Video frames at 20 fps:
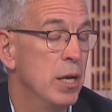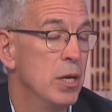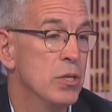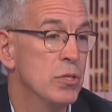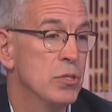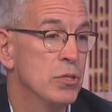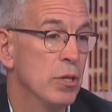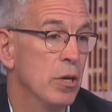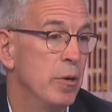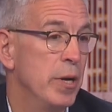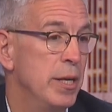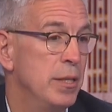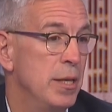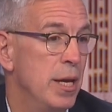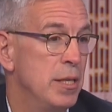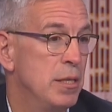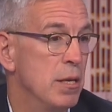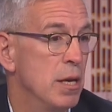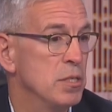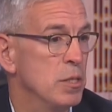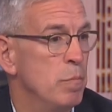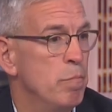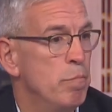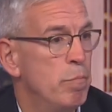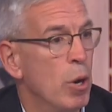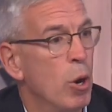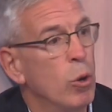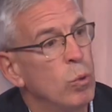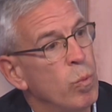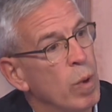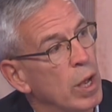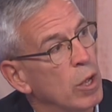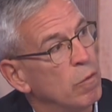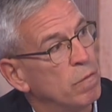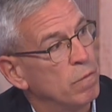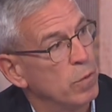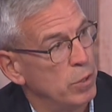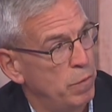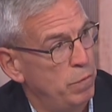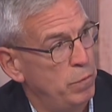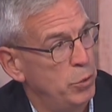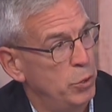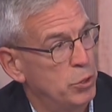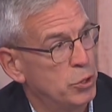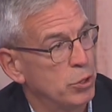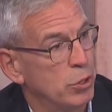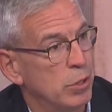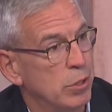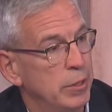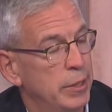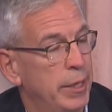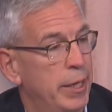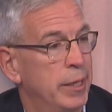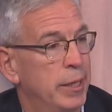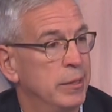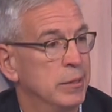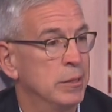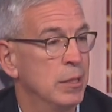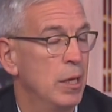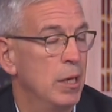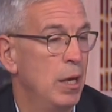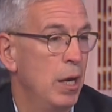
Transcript: So it doesn't bode well for the future, and